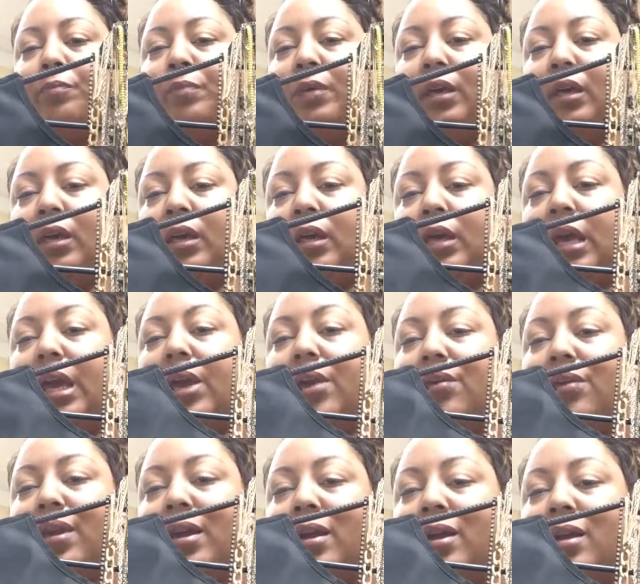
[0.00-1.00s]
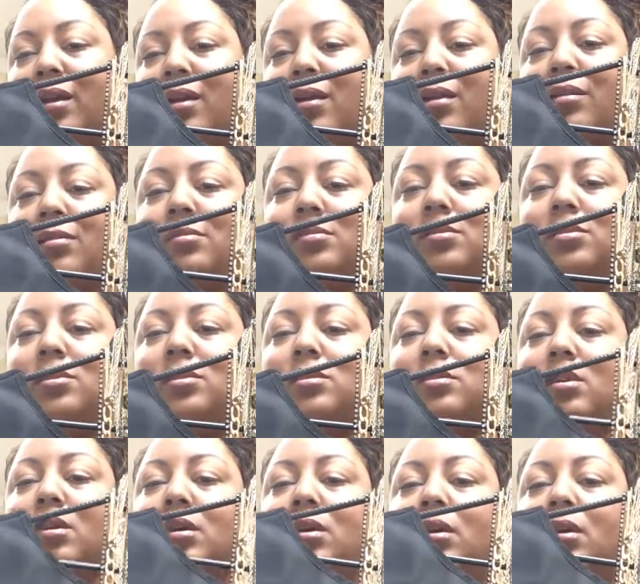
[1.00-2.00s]
it be
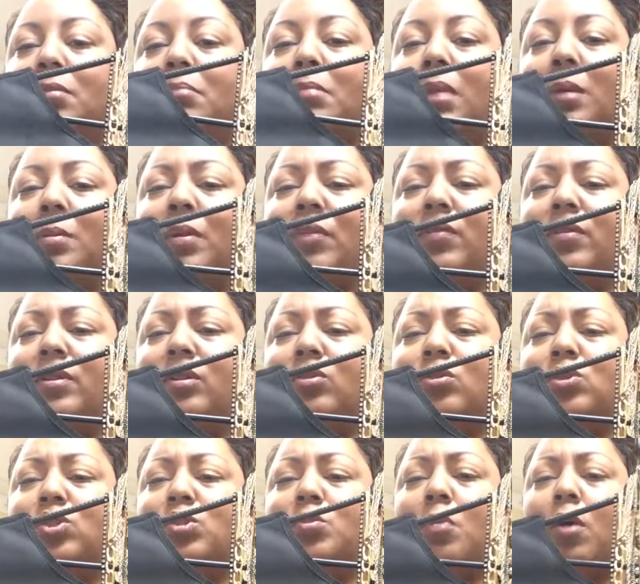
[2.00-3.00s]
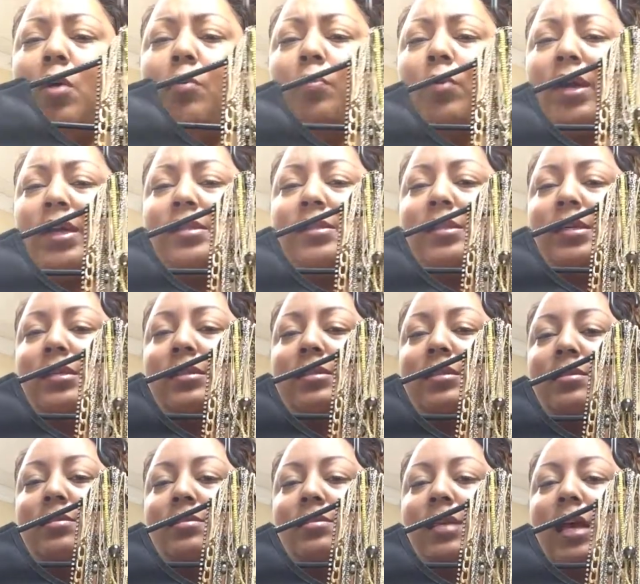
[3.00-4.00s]
earrings, maybe even little small bracelets.
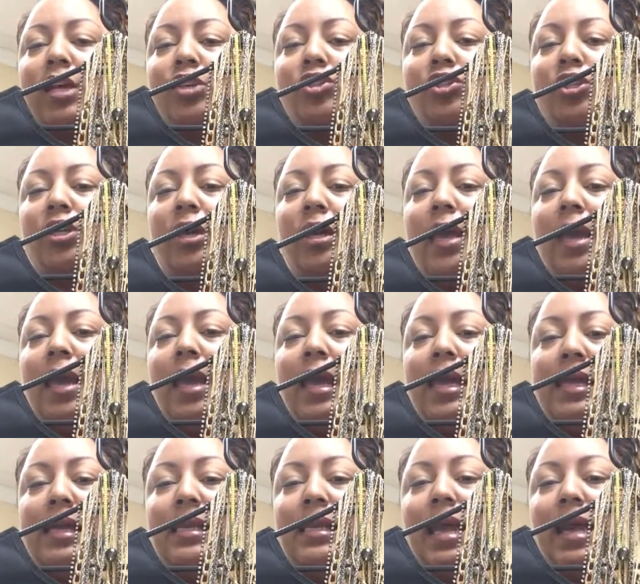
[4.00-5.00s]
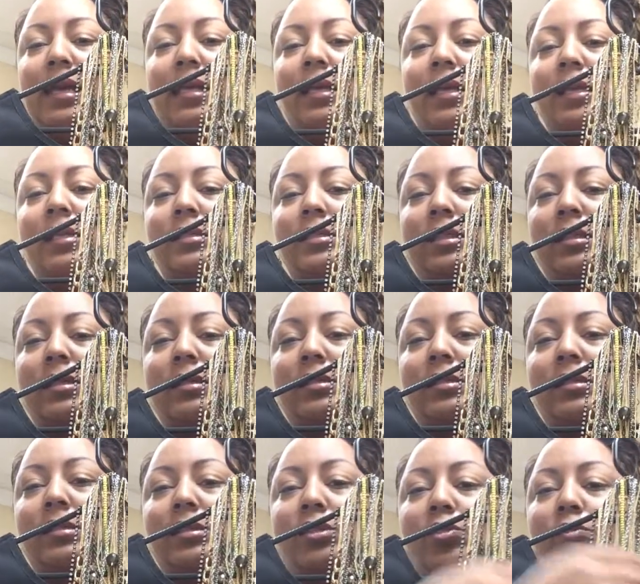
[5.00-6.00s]
This is actually a necklace, and this
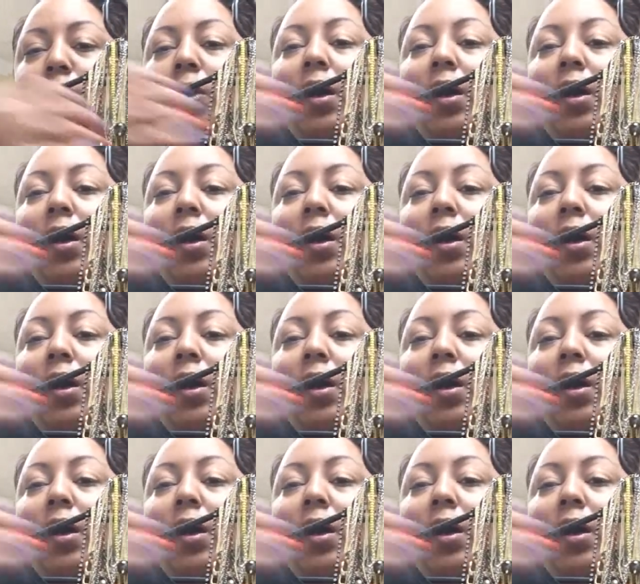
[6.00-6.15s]
is as